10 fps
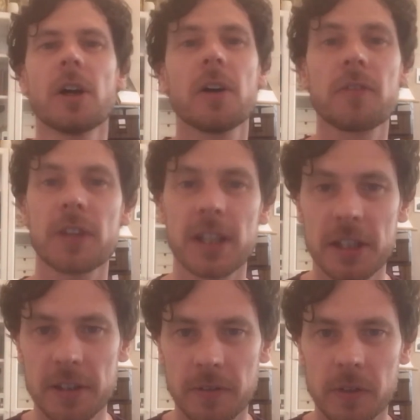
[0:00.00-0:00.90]
of the
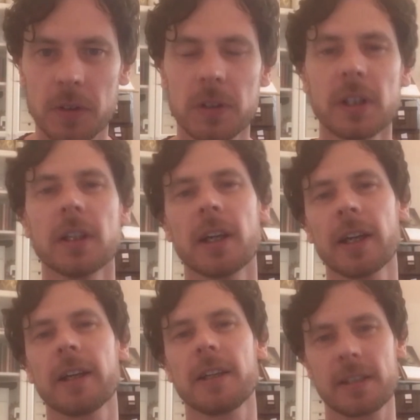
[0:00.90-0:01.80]
interval
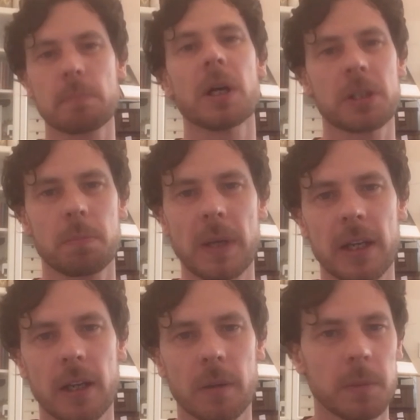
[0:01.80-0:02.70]
is much better,